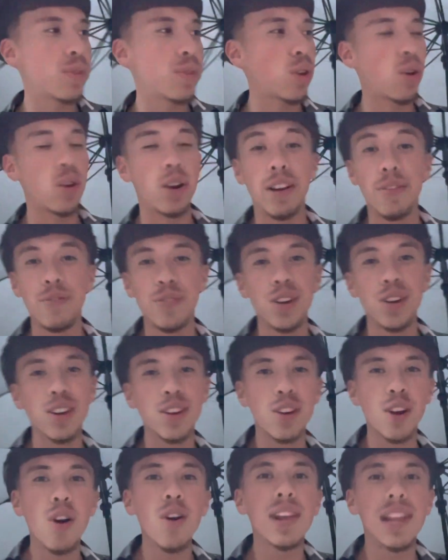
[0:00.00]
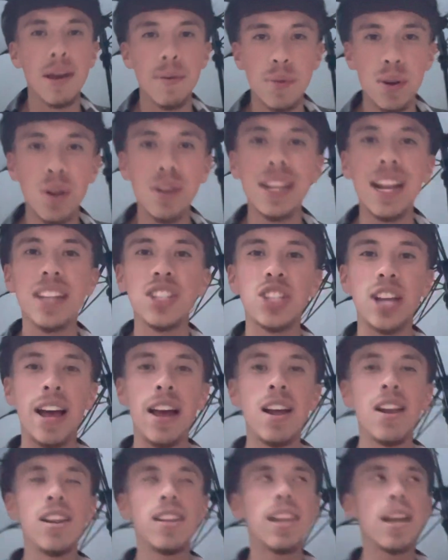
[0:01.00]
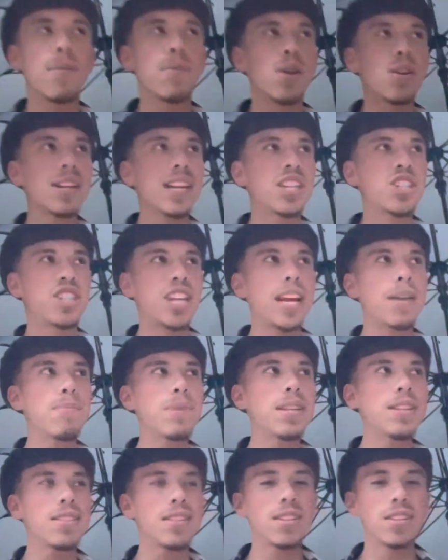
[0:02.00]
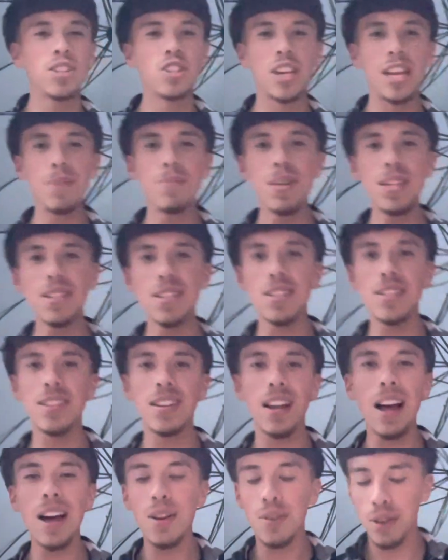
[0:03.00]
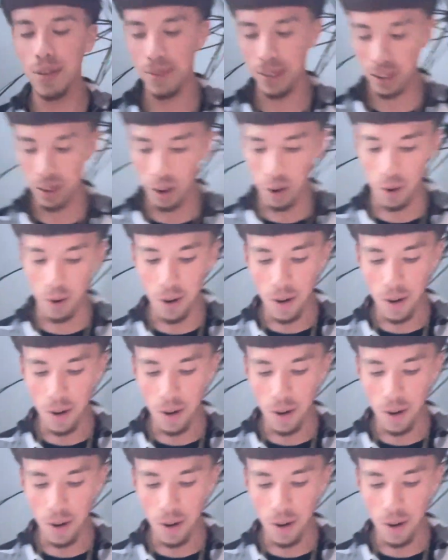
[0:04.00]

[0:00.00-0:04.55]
or if you're a girl, Lebrona James? Jamie's? I don't even know.